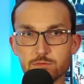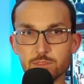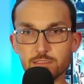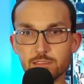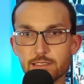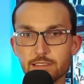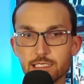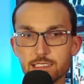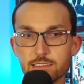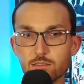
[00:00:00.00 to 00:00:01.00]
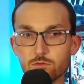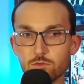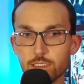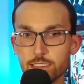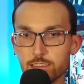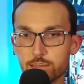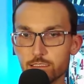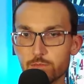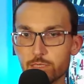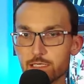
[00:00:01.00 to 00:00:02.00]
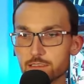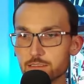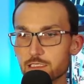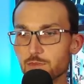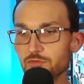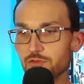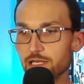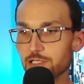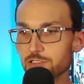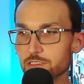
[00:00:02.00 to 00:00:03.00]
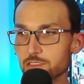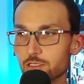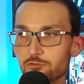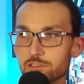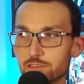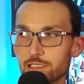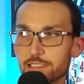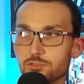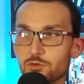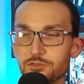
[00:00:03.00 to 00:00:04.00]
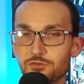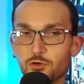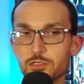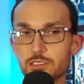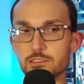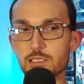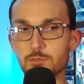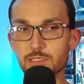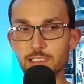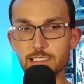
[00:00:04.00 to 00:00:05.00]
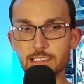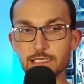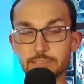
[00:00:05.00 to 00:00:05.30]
But hey, you guys, don't worry. America is going to be financially solvent in like 2040 or something like that.